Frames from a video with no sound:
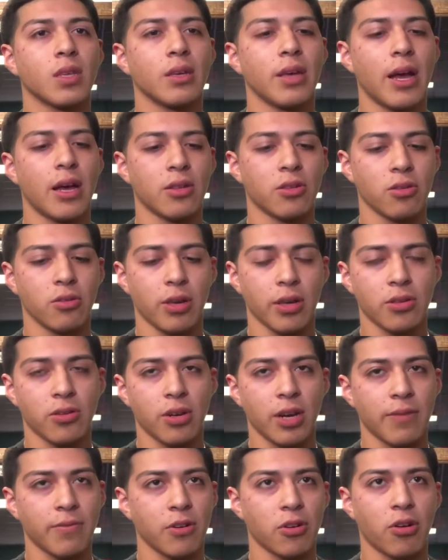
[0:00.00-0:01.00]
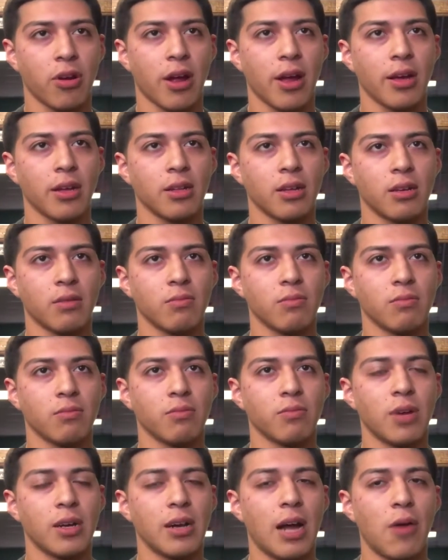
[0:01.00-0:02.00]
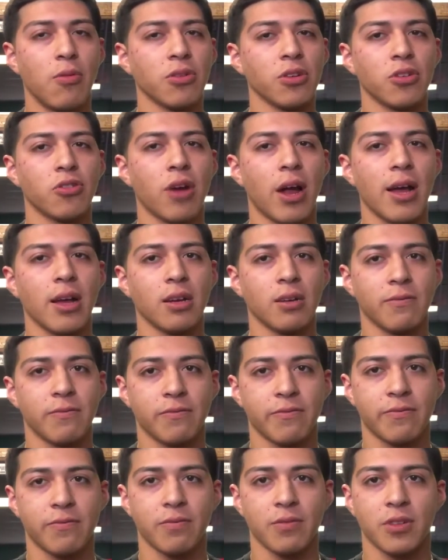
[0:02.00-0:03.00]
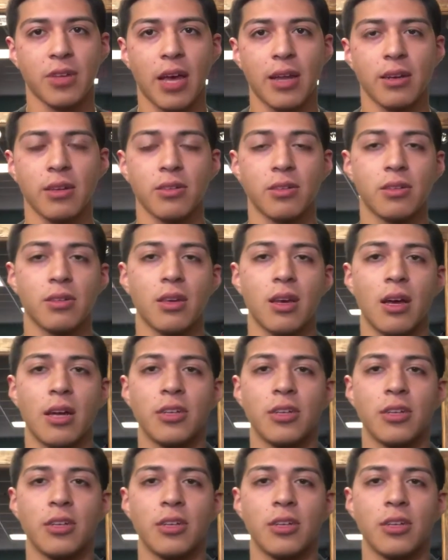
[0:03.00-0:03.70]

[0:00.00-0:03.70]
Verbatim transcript: Yeah. So yesterday, after crying, then, but I wasn't crying of sadness.